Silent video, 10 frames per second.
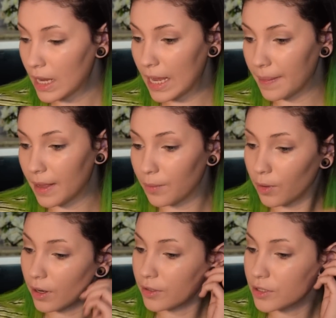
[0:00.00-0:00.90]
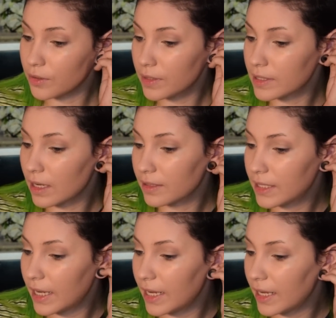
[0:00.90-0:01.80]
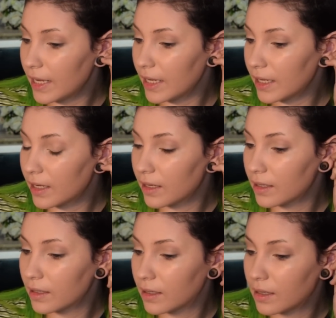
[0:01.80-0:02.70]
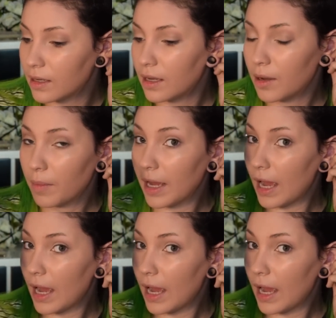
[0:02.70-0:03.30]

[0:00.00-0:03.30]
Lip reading: And then what I'll do is I'll take my